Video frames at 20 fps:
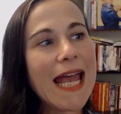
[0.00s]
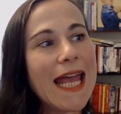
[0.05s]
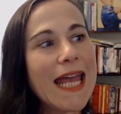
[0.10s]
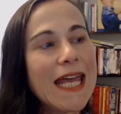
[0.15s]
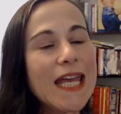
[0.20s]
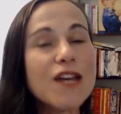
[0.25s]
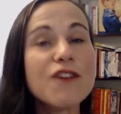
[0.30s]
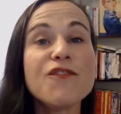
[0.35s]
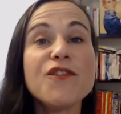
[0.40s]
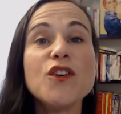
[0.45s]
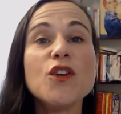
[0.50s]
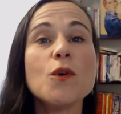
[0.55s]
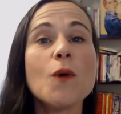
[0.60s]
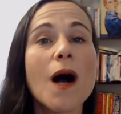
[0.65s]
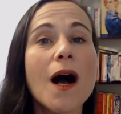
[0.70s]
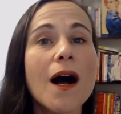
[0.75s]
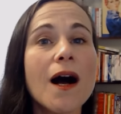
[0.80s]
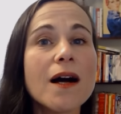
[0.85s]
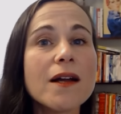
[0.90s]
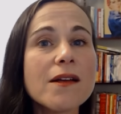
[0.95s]
If you
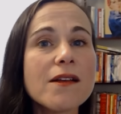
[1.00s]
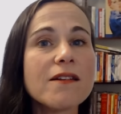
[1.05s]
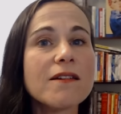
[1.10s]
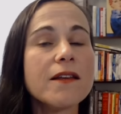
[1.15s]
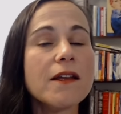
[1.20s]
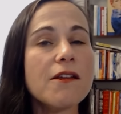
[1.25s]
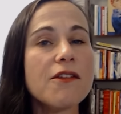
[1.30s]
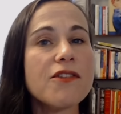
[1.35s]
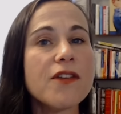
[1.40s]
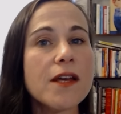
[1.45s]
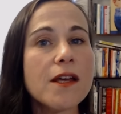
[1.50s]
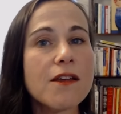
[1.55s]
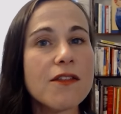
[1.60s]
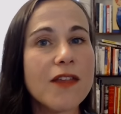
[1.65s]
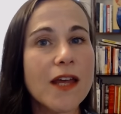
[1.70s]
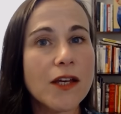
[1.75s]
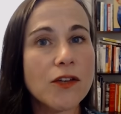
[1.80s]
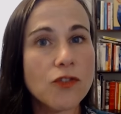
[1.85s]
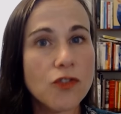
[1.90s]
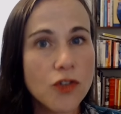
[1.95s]
honestly think
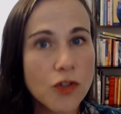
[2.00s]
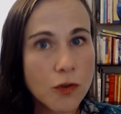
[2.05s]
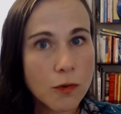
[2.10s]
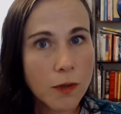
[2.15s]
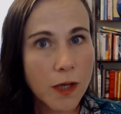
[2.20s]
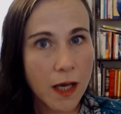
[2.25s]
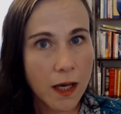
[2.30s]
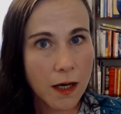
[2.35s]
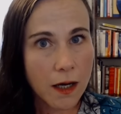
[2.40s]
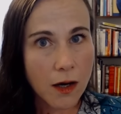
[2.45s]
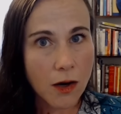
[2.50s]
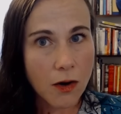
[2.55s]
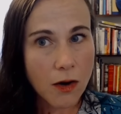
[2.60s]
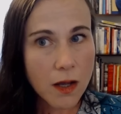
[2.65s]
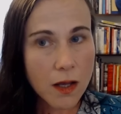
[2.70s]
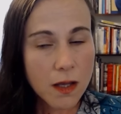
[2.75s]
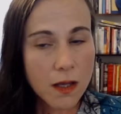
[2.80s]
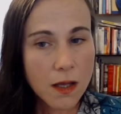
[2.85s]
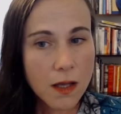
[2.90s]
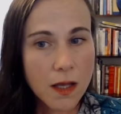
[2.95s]
they do care,
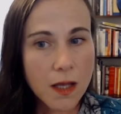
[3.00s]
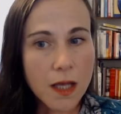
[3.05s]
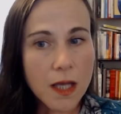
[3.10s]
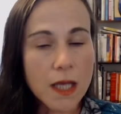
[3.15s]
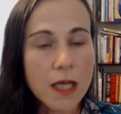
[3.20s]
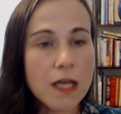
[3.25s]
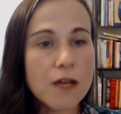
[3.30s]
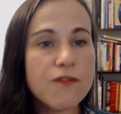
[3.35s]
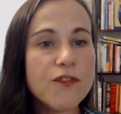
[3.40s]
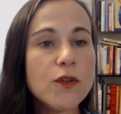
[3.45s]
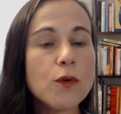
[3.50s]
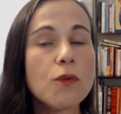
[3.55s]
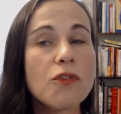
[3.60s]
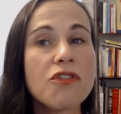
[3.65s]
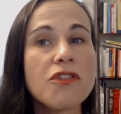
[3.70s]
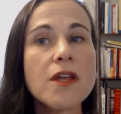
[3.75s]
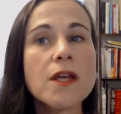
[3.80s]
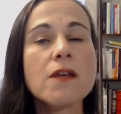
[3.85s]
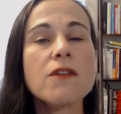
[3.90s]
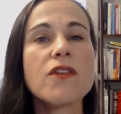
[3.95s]
if you
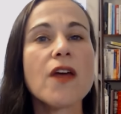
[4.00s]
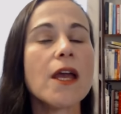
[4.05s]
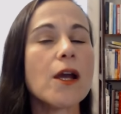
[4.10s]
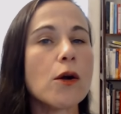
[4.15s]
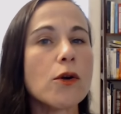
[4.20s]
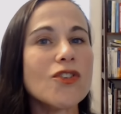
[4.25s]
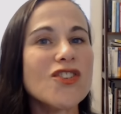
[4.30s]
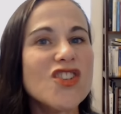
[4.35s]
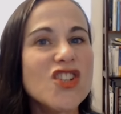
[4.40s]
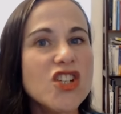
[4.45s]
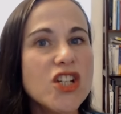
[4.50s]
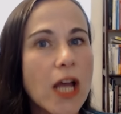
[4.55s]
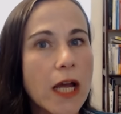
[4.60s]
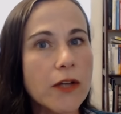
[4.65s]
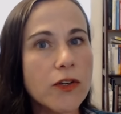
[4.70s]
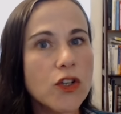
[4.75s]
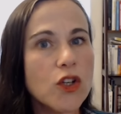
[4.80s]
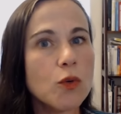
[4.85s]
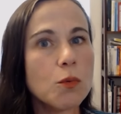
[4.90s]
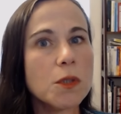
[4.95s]
think they are
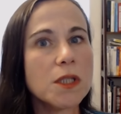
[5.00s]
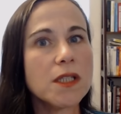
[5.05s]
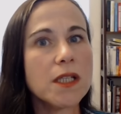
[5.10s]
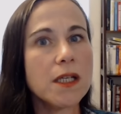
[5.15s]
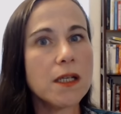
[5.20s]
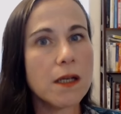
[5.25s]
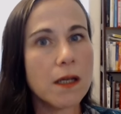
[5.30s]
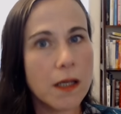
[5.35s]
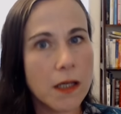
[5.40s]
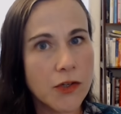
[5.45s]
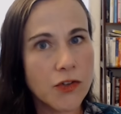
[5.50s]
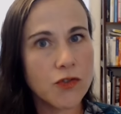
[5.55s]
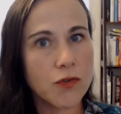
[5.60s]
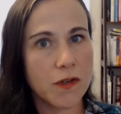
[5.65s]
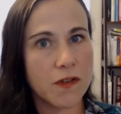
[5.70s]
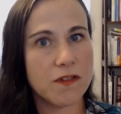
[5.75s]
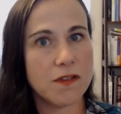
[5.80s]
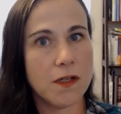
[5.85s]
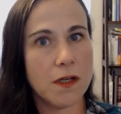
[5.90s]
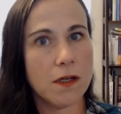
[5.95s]
genuinely
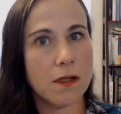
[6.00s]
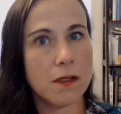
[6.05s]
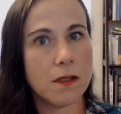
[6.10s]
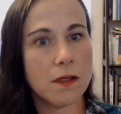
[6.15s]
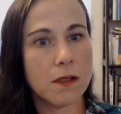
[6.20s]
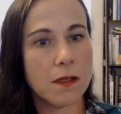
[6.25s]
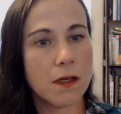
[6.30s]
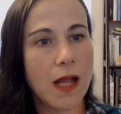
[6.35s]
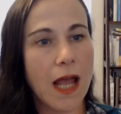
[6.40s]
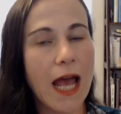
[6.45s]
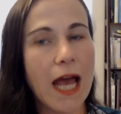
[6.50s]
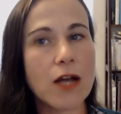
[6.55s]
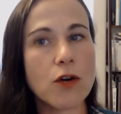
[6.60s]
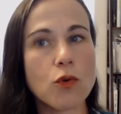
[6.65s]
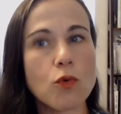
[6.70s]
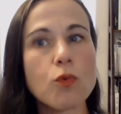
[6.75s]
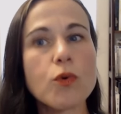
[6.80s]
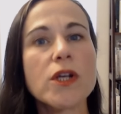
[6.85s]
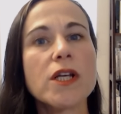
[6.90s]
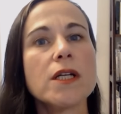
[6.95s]
interested
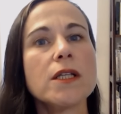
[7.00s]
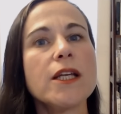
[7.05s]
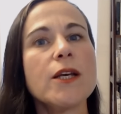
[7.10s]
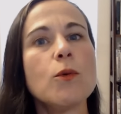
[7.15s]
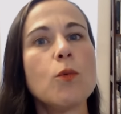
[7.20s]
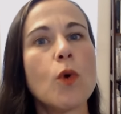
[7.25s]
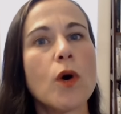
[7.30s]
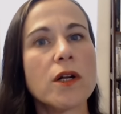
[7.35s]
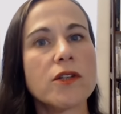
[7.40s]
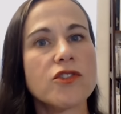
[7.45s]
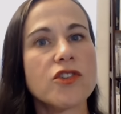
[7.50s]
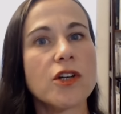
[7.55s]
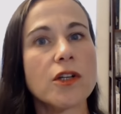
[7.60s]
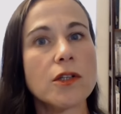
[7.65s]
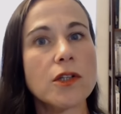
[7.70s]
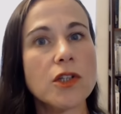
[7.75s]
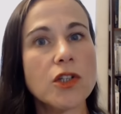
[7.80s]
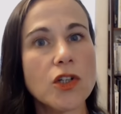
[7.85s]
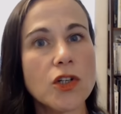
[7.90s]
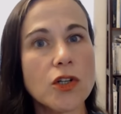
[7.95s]
and really want to
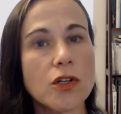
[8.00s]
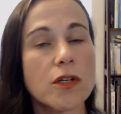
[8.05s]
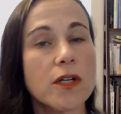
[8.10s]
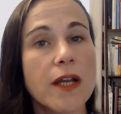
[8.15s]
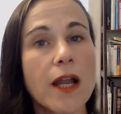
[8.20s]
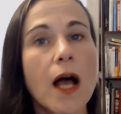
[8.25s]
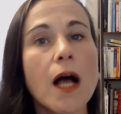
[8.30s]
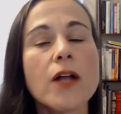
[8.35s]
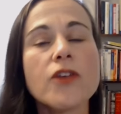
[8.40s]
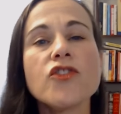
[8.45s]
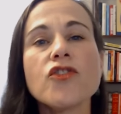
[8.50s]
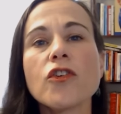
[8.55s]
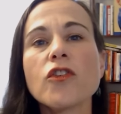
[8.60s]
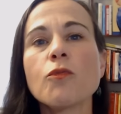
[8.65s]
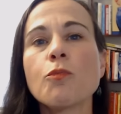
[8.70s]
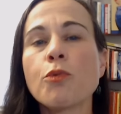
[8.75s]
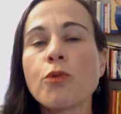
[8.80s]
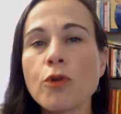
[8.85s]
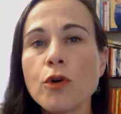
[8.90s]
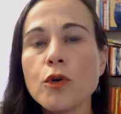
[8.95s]
learn, not just
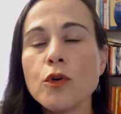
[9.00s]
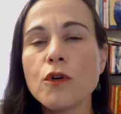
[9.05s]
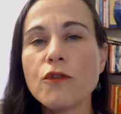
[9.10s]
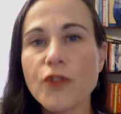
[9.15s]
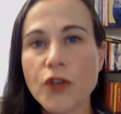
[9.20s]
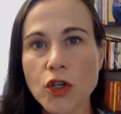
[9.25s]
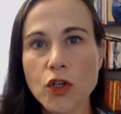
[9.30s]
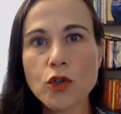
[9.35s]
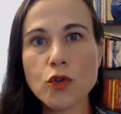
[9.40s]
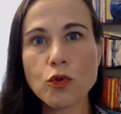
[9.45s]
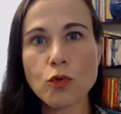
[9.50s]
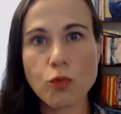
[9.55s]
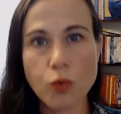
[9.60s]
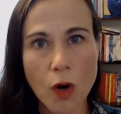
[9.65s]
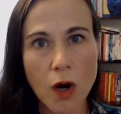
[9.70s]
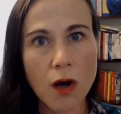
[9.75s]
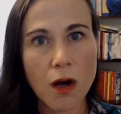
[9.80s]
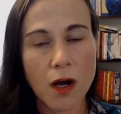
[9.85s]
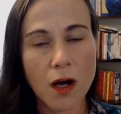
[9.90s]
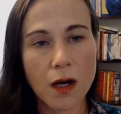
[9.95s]
prove you
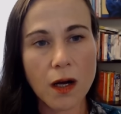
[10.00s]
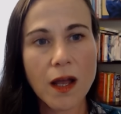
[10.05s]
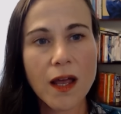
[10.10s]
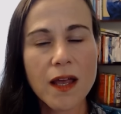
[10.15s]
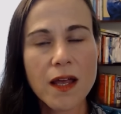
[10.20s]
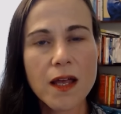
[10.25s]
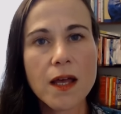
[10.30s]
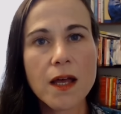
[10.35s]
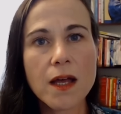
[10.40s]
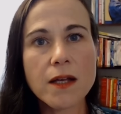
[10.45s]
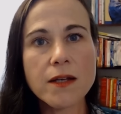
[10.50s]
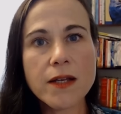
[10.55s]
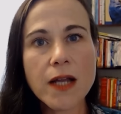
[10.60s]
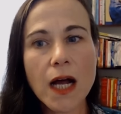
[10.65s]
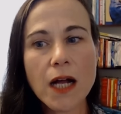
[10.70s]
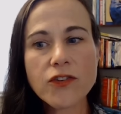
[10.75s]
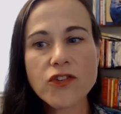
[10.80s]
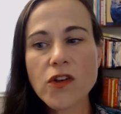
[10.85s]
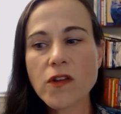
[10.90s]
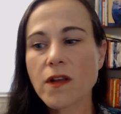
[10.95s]
wrong,
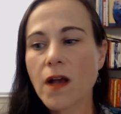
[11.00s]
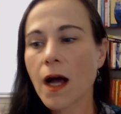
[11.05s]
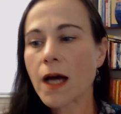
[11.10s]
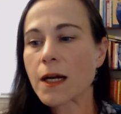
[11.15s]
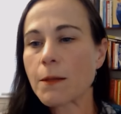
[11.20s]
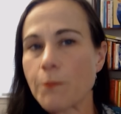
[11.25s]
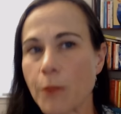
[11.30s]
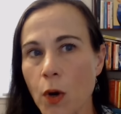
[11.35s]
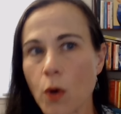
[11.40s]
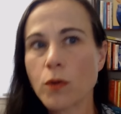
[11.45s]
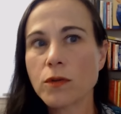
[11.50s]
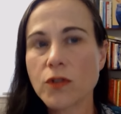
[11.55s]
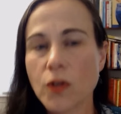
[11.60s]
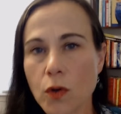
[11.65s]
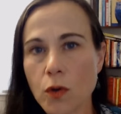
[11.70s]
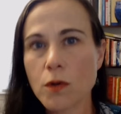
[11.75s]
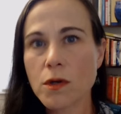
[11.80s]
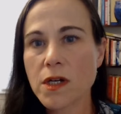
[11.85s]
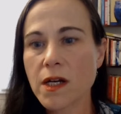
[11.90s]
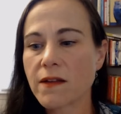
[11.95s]
not just kind of poke the
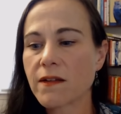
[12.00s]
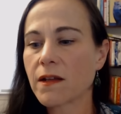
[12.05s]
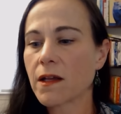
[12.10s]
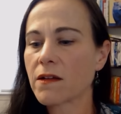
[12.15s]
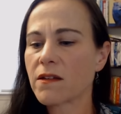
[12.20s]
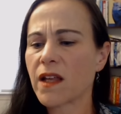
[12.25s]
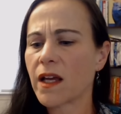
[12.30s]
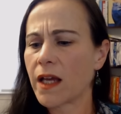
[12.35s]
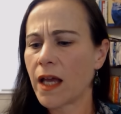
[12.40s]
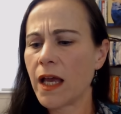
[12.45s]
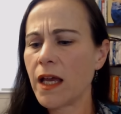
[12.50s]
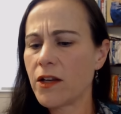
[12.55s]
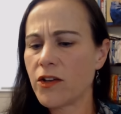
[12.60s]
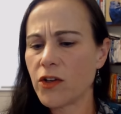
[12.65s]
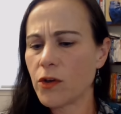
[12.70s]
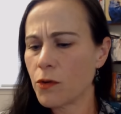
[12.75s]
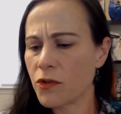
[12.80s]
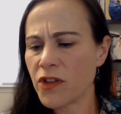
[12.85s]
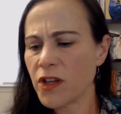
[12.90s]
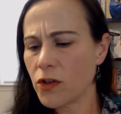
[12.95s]
hornet's nest like, hey, do
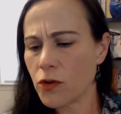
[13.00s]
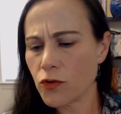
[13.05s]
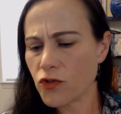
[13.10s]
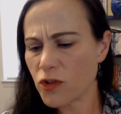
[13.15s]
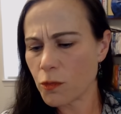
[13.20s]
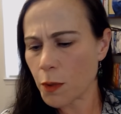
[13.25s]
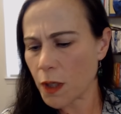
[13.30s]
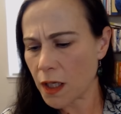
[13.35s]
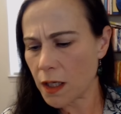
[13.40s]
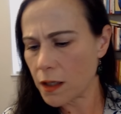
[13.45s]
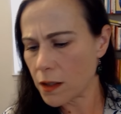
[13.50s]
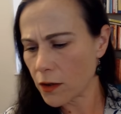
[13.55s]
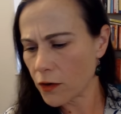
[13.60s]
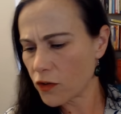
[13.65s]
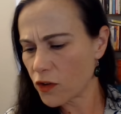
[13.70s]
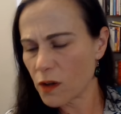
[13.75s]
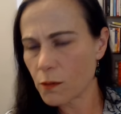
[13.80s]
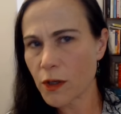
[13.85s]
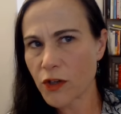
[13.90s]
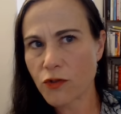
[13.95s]
you think you should be eating
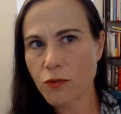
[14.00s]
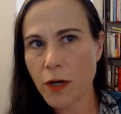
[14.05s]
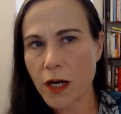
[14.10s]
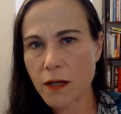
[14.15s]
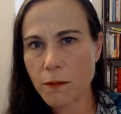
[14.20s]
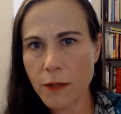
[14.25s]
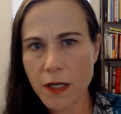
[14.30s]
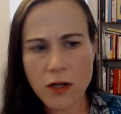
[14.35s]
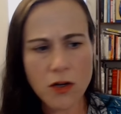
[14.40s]
so much red meat?